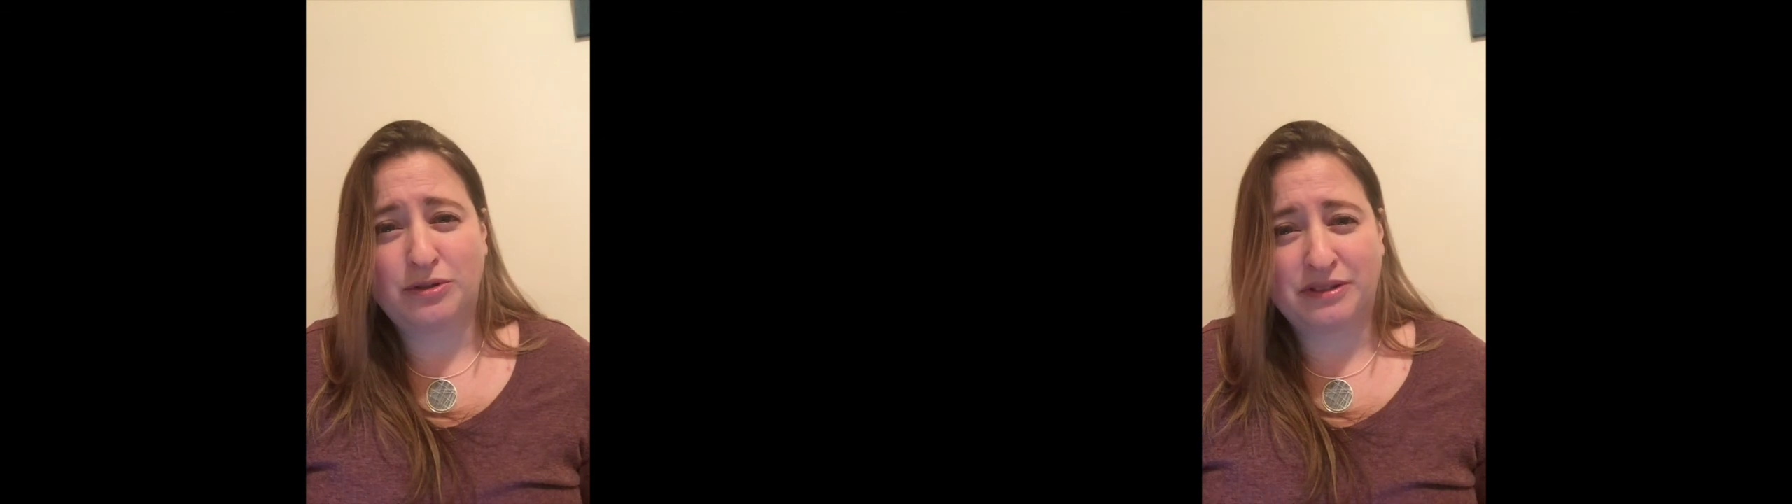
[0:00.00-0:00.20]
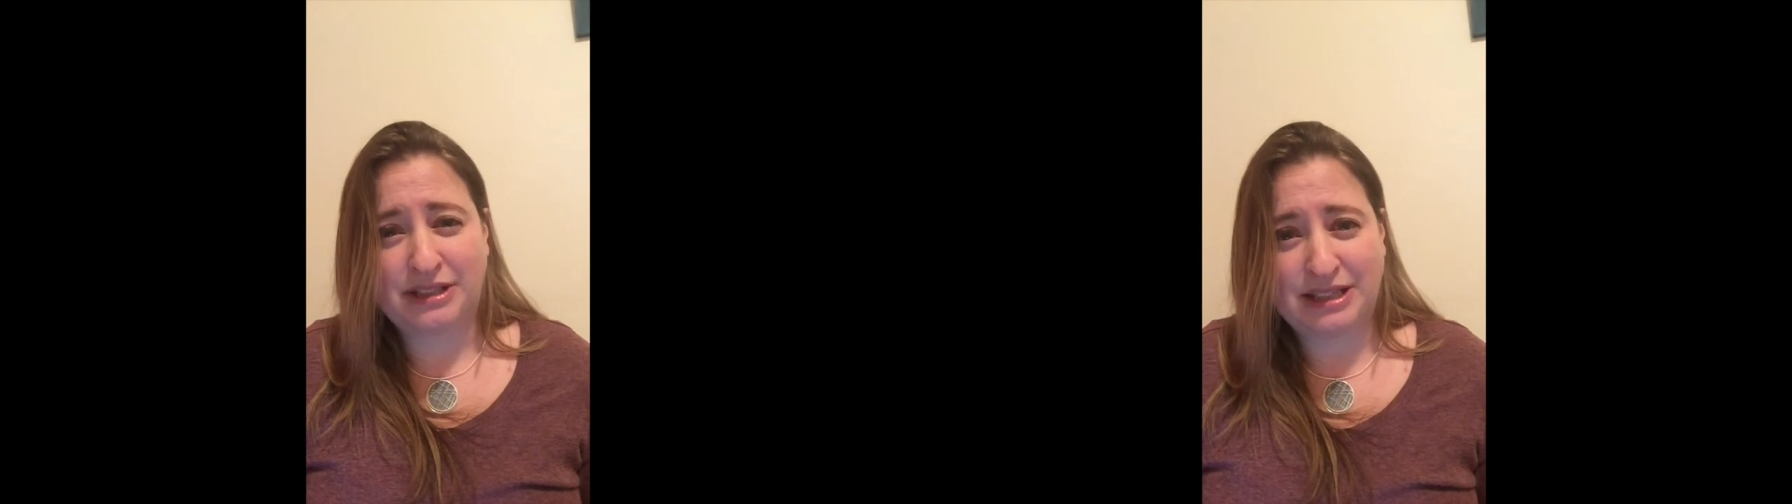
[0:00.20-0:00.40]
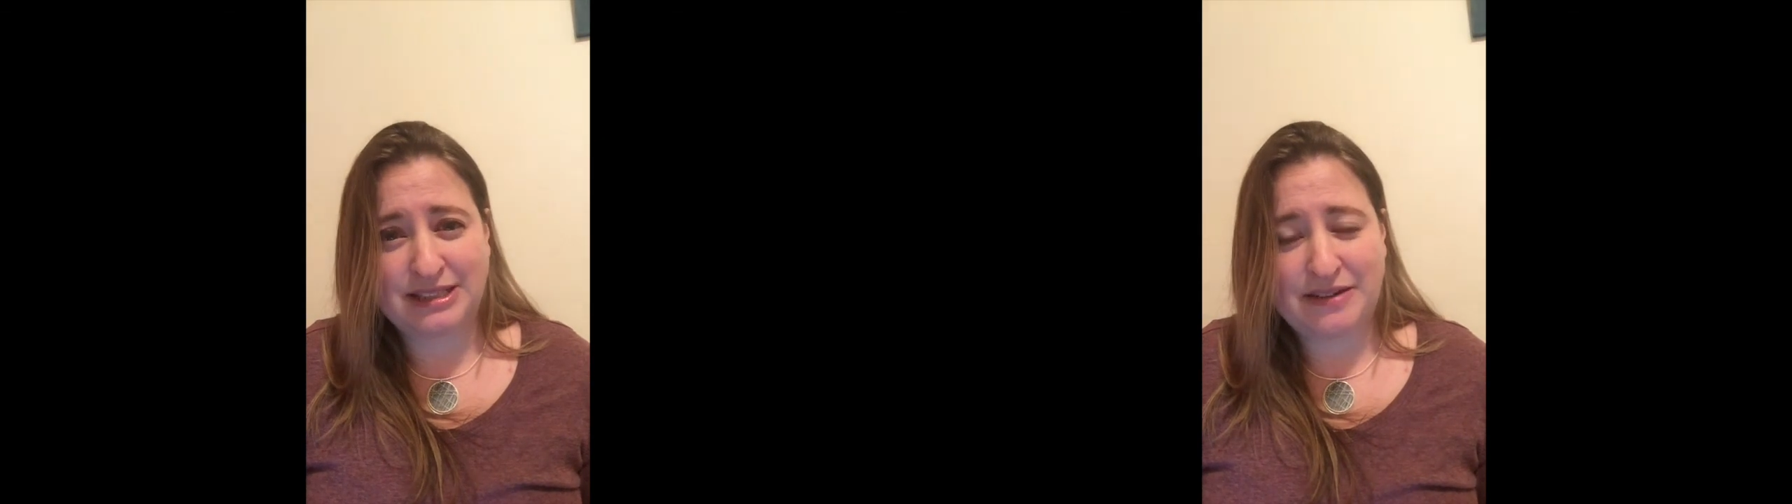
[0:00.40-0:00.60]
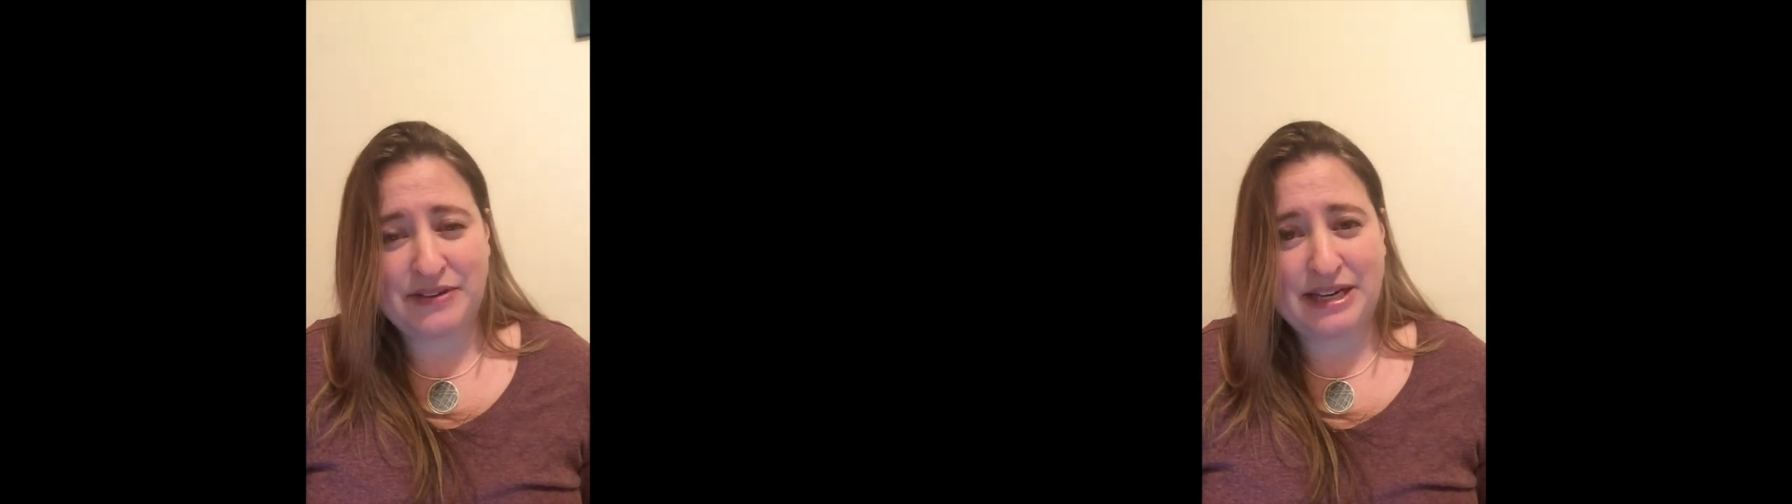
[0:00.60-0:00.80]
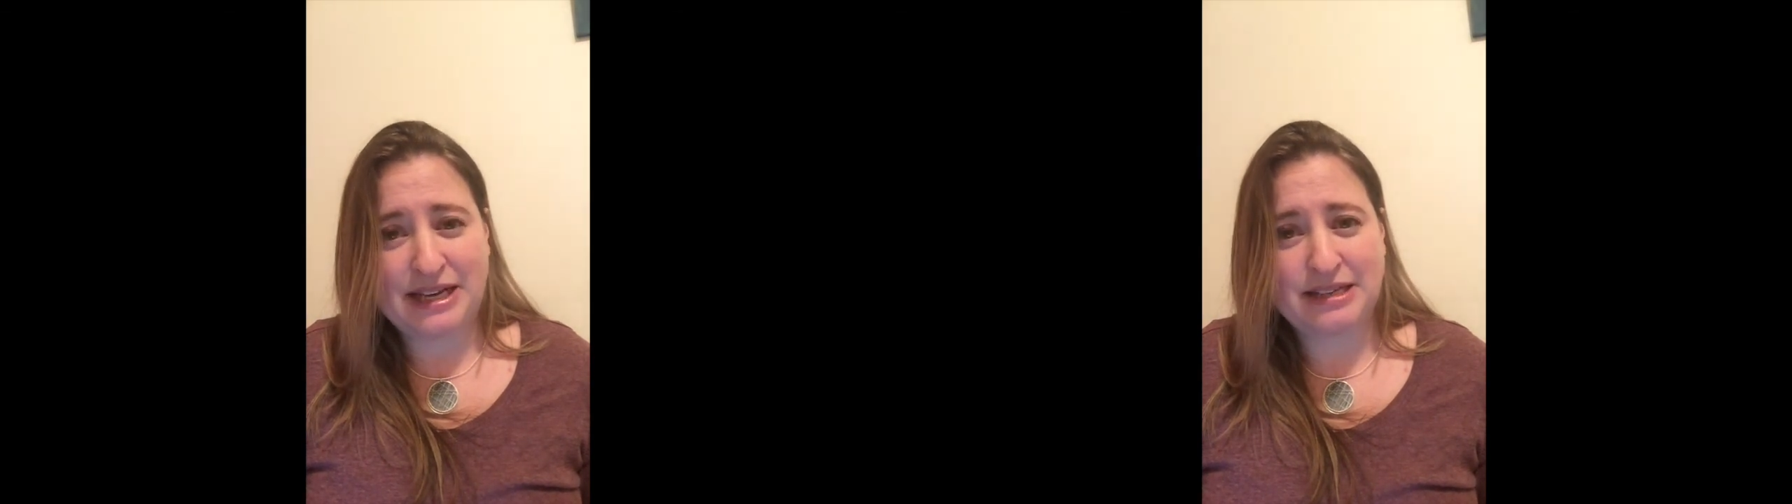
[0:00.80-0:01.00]
over the next
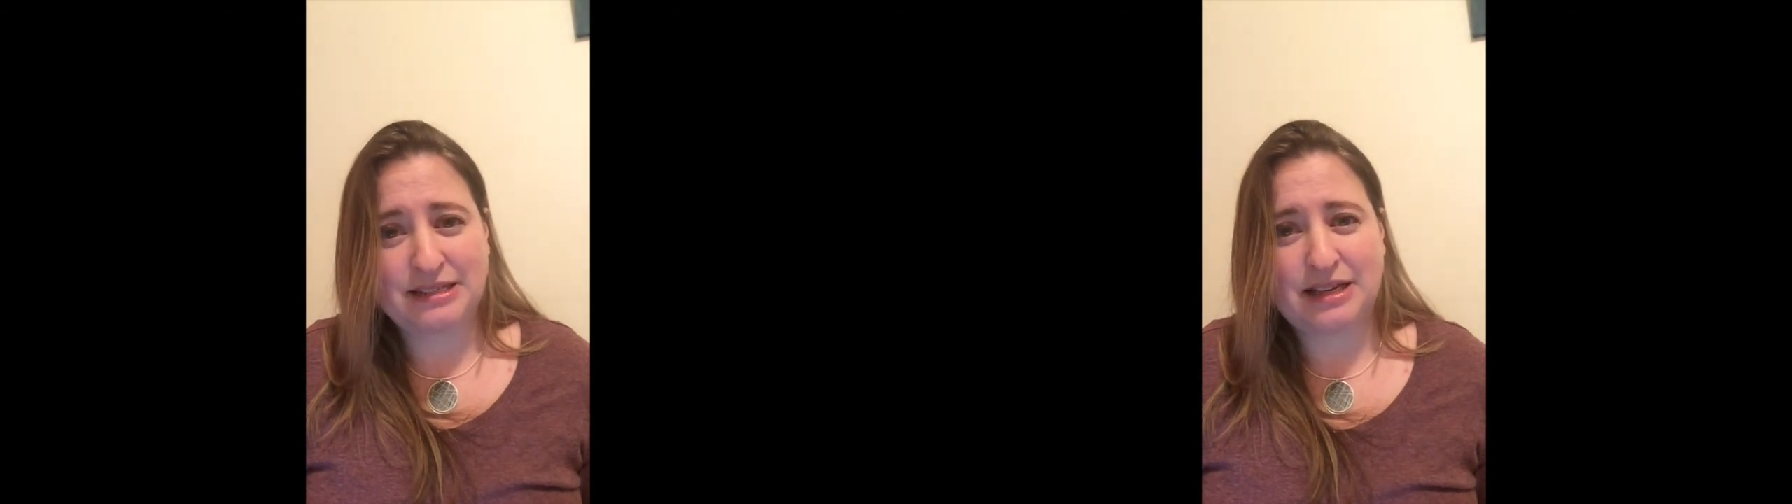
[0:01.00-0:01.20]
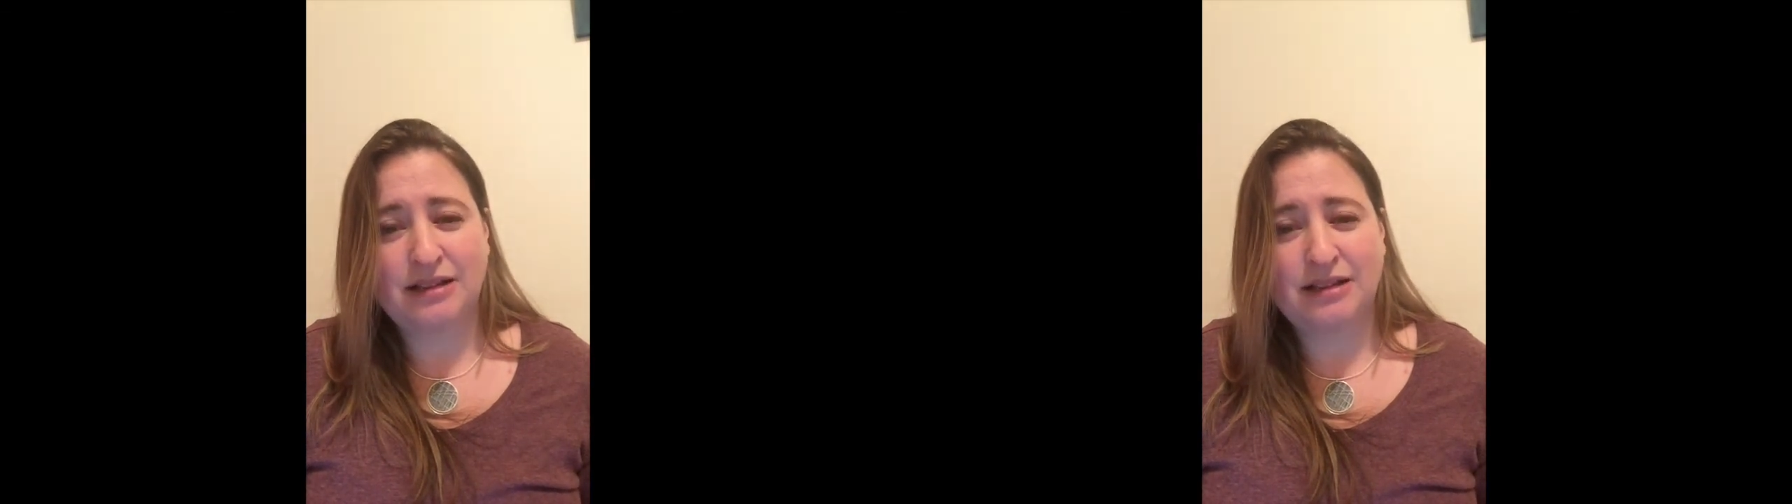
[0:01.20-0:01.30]
7 days,